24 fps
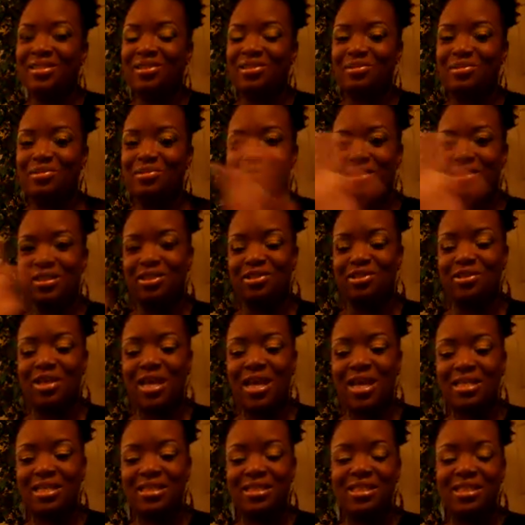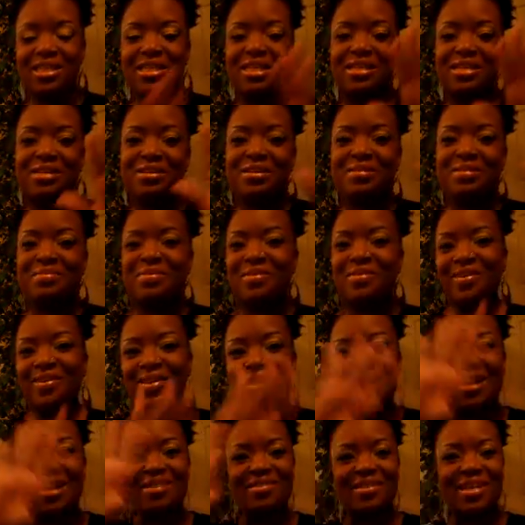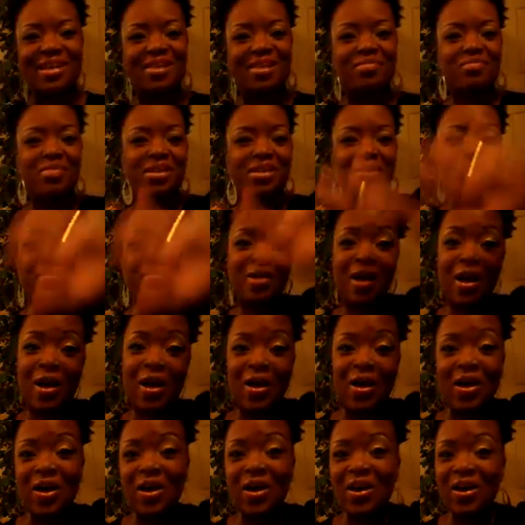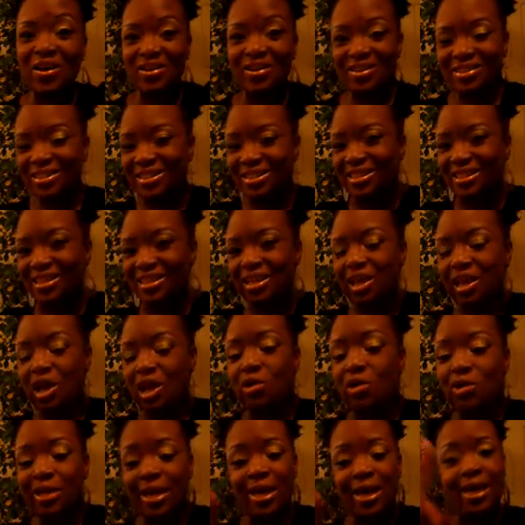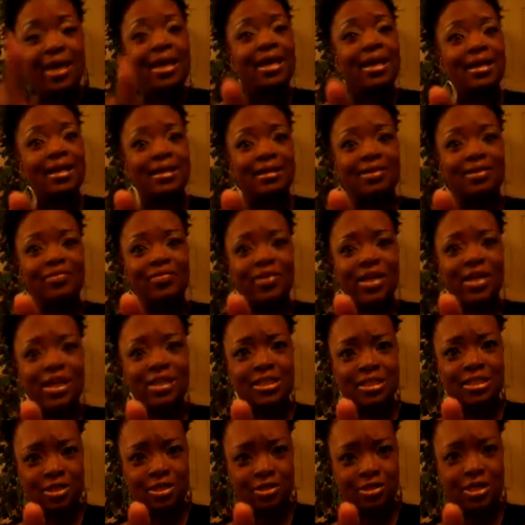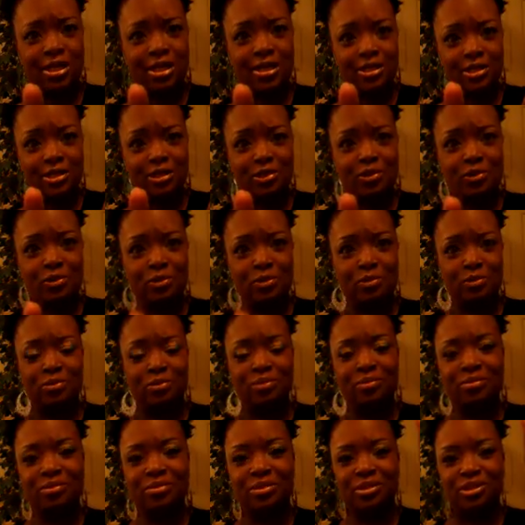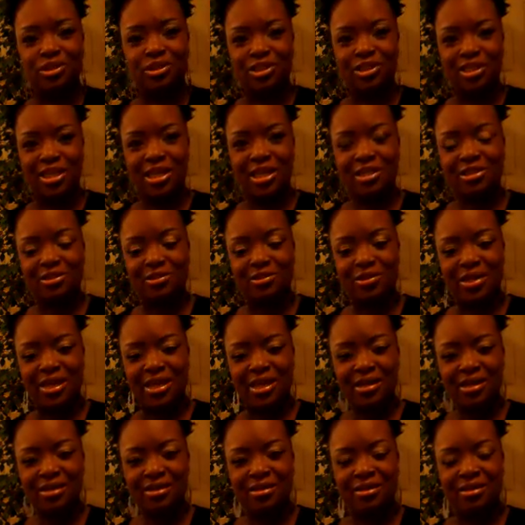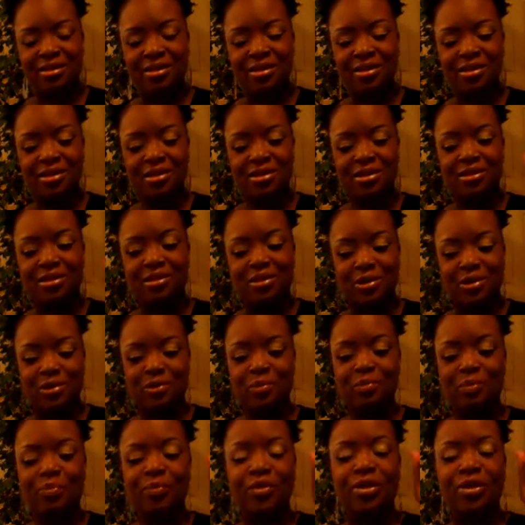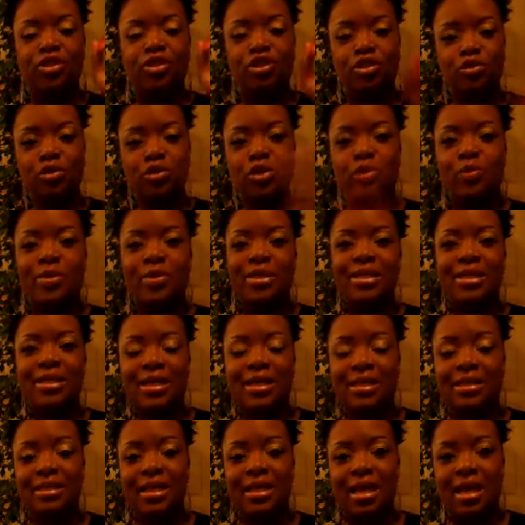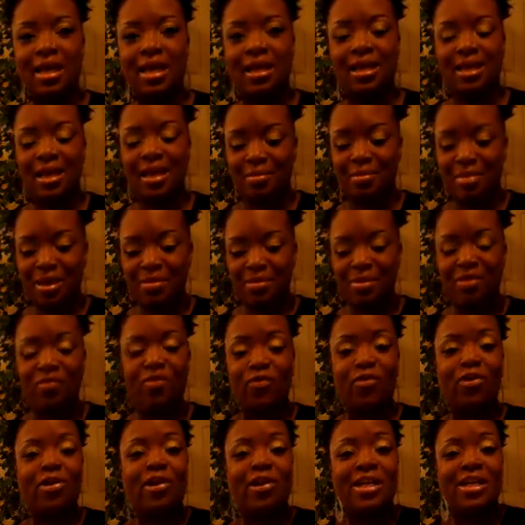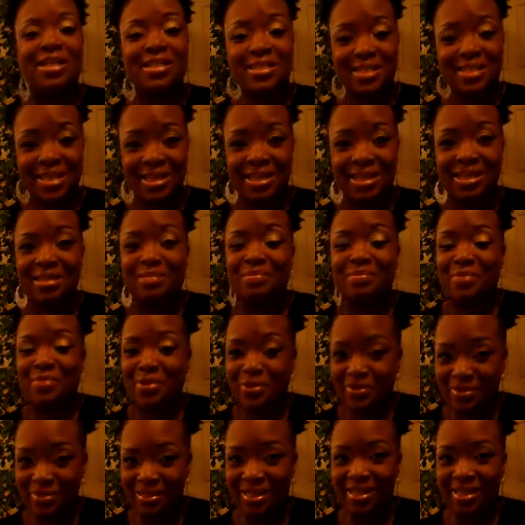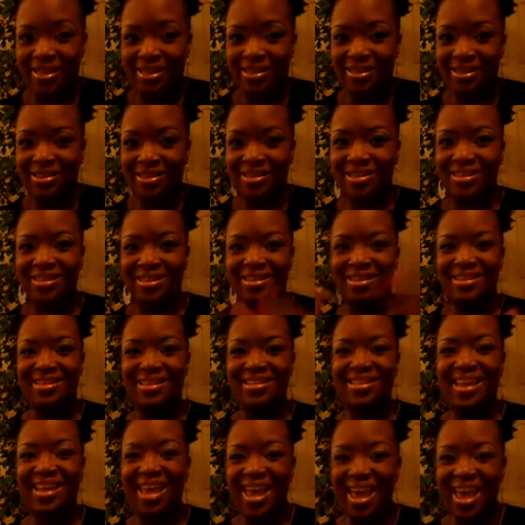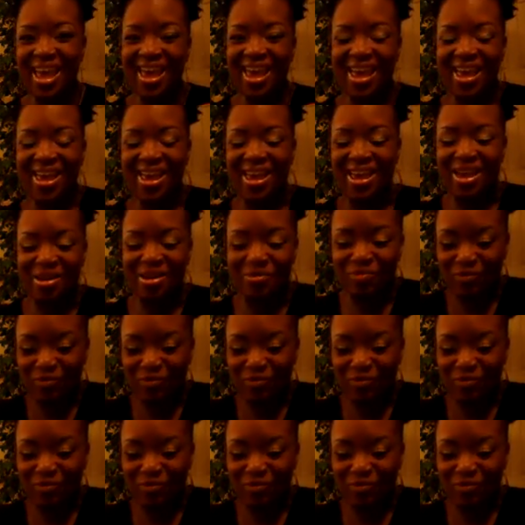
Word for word: So, see you guys later. I'm going out and have me a ball. Oh, yeah! Forgot to tell you that, too. Yesterday, no, June 29th, I made my 42nd birthday. Yay!